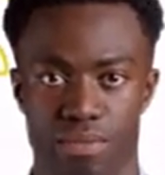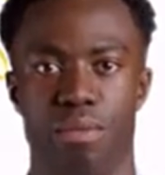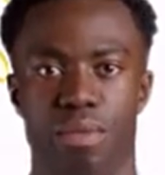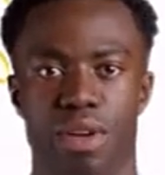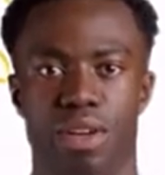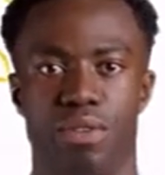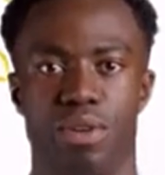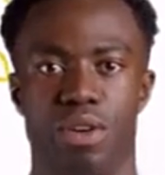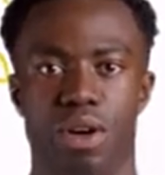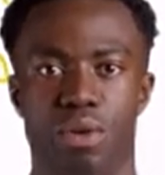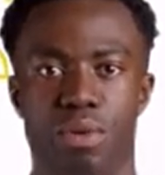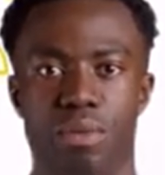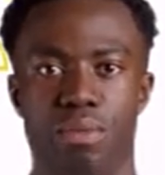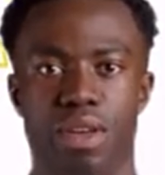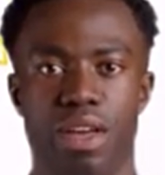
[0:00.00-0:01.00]
But,
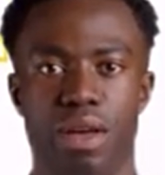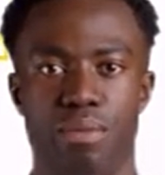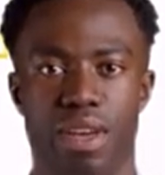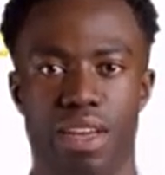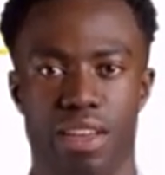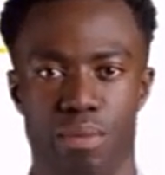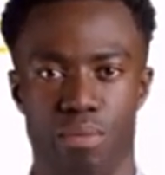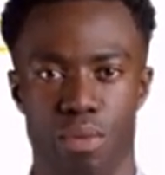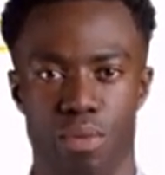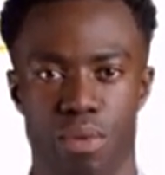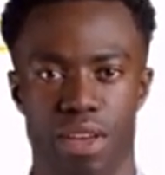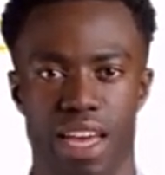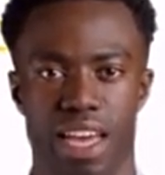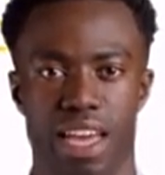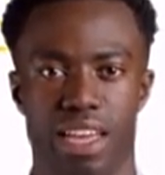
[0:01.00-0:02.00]
to become that
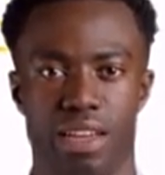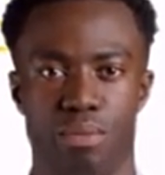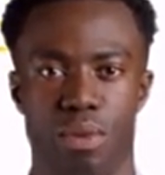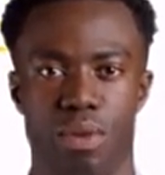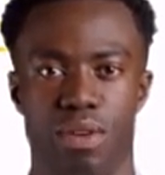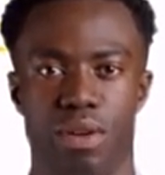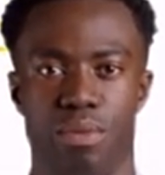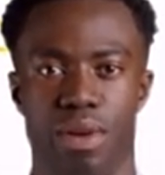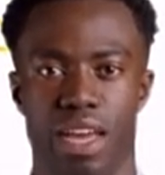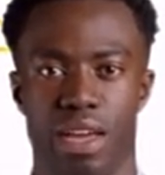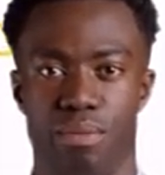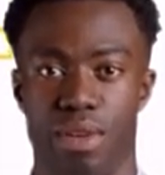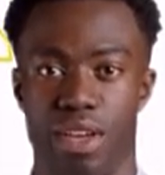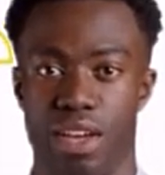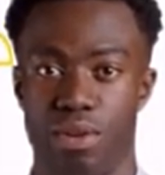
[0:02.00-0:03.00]
#1 expert, you've got to
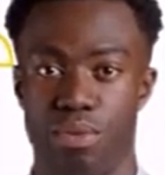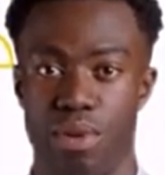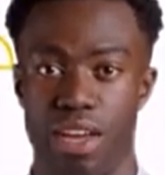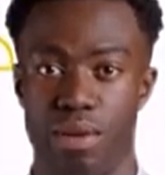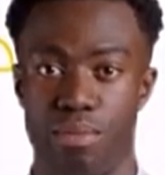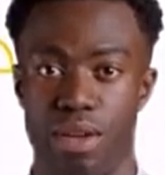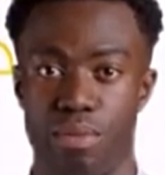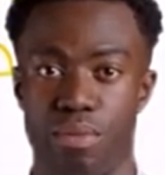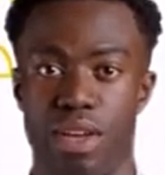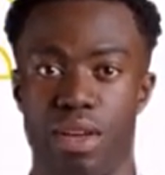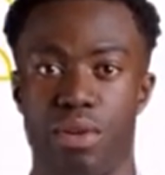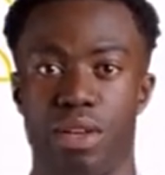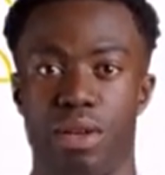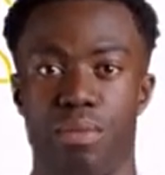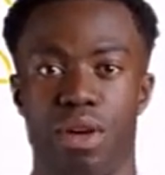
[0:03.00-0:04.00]
be incredibly
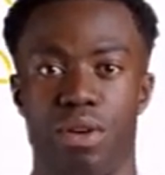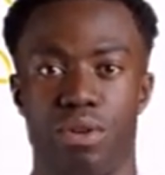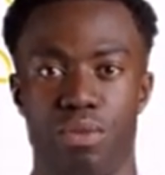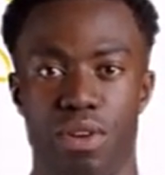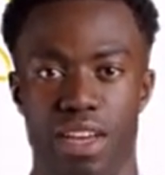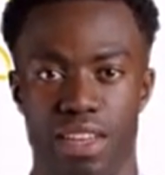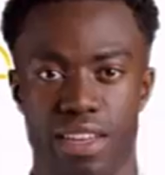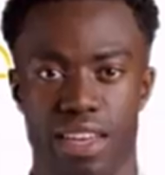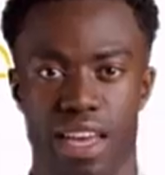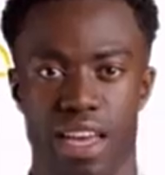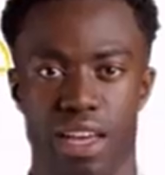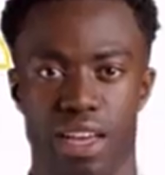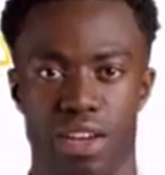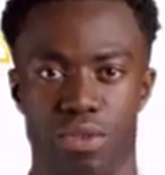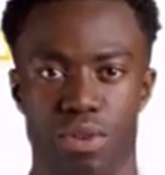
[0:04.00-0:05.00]
rigorous about trust.
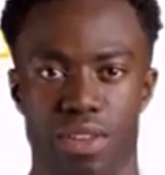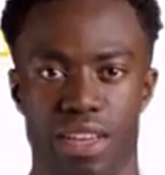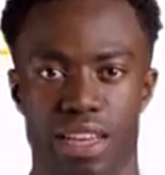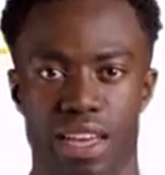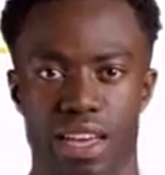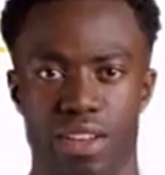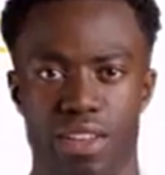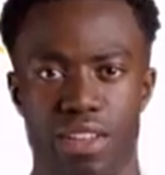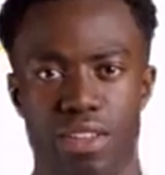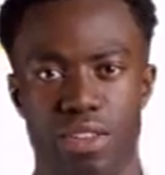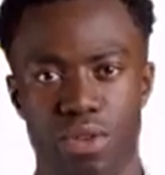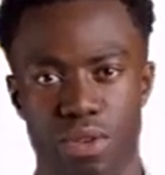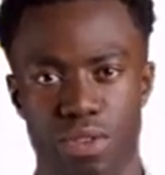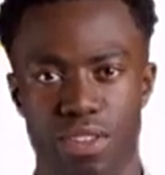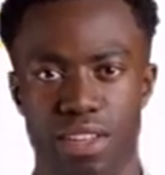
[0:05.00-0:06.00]
Trust is literally the
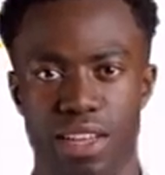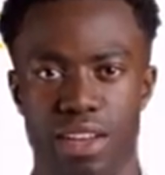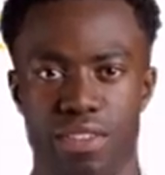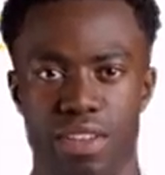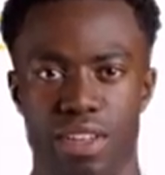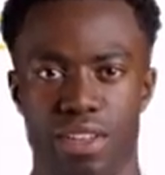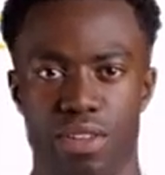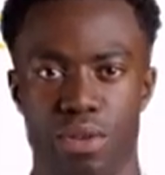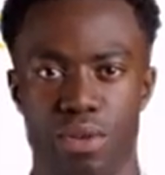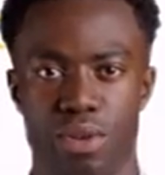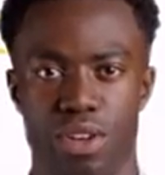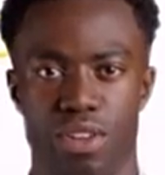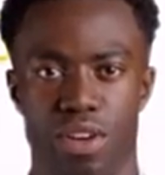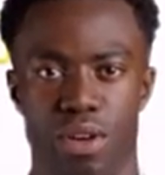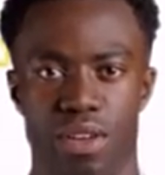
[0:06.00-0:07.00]
currency of the
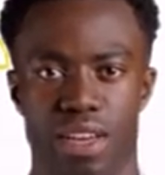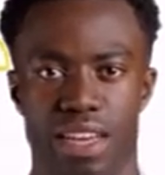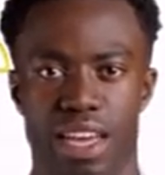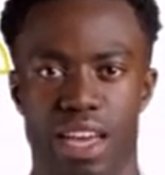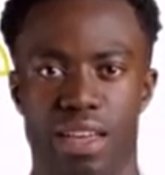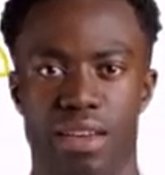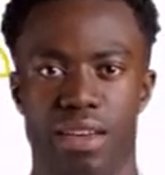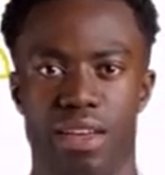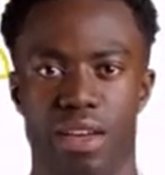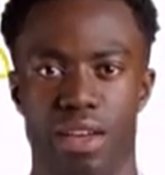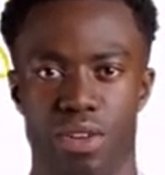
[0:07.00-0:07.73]
solution architect.